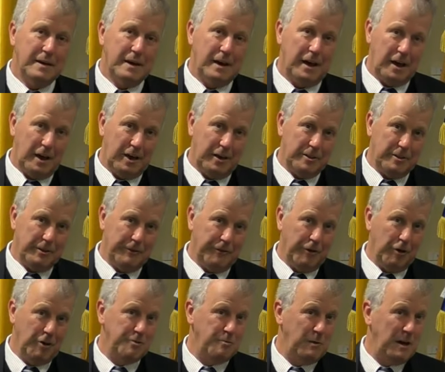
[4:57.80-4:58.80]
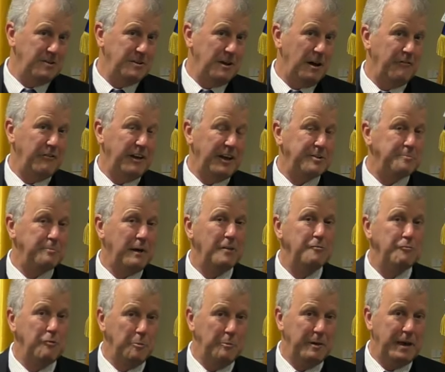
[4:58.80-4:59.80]
and the first Wednesday of next
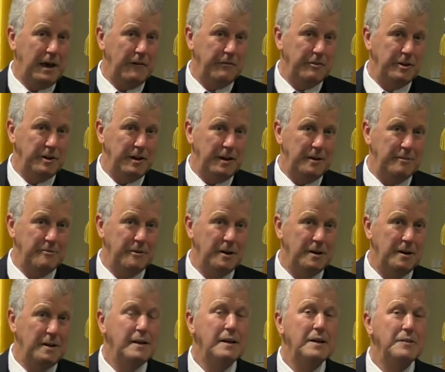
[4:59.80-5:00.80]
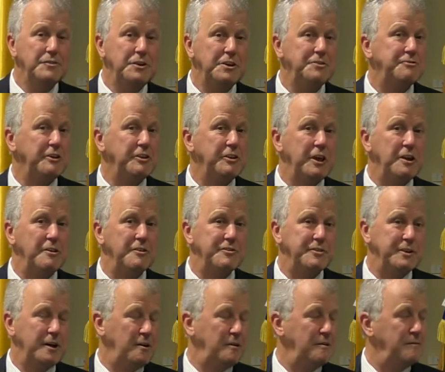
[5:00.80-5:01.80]
month we'll be having our district dinner,
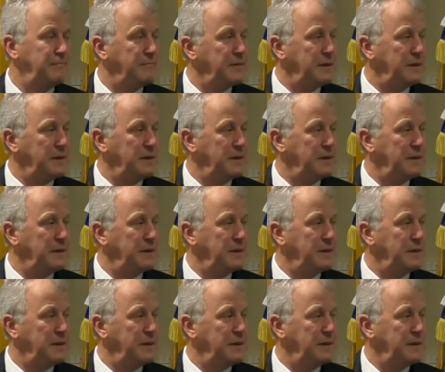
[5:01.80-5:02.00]
so